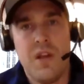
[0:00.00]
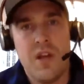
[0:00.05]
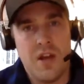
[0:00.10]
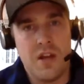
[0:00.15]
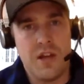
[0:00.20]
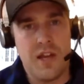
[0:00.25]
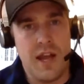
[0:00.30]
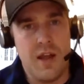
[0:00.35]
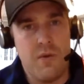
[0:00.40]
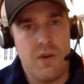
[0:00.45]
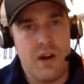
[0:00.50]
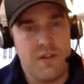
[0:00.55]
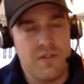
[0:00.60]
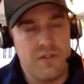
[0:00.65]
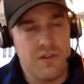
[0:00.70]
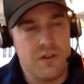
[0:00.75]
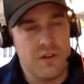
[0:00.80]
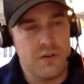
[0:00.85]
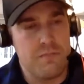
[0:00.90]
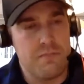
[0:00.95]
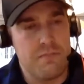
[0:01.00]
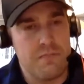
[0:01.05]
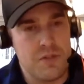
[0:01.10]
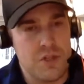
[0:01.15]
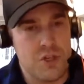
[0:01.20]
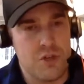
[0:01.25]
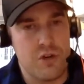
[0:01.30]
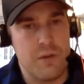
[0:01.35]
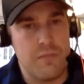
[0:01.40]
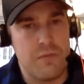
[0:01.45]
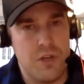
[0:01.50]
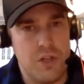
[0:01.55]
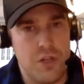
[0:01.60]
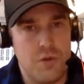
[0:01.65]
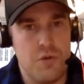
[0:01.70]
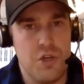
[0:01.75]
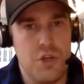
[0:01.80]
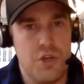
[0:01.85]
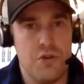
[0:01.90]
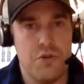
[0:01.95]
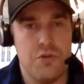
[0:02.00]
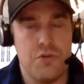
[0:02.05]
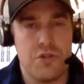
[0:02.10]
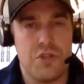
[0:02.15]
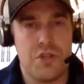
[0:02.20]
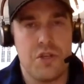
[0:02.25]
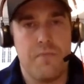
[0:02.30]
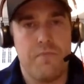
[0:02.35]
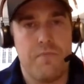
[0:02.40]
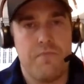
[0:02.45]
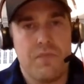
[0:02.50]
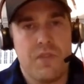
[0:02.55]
Okay, whatever script you use.